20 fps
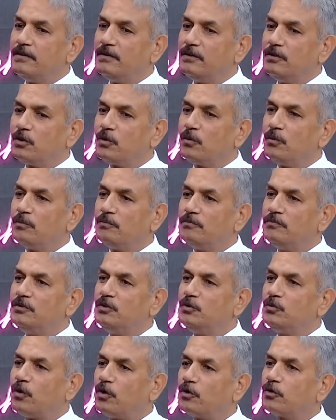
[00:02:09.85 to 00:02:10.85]
you know, we
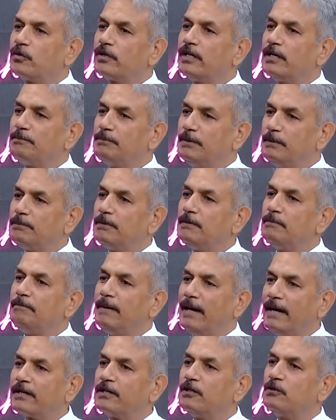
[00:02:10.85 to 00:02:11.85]
want to get people
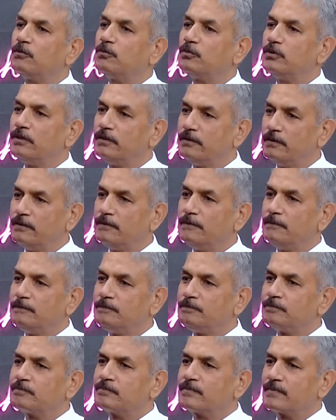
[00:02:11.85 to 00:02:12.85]
back into the
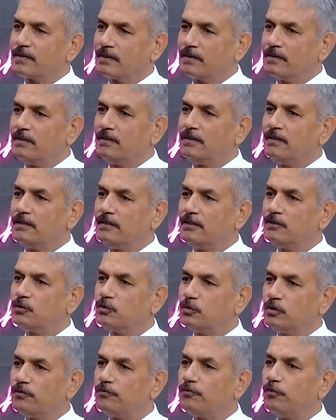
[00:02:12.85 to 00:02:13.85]
to
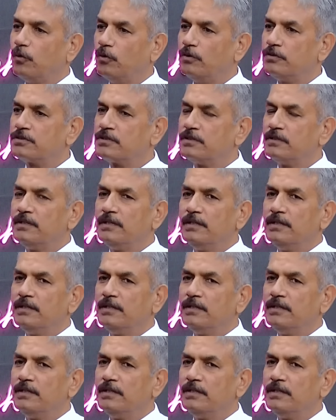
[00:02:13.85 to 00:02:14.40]
the folds.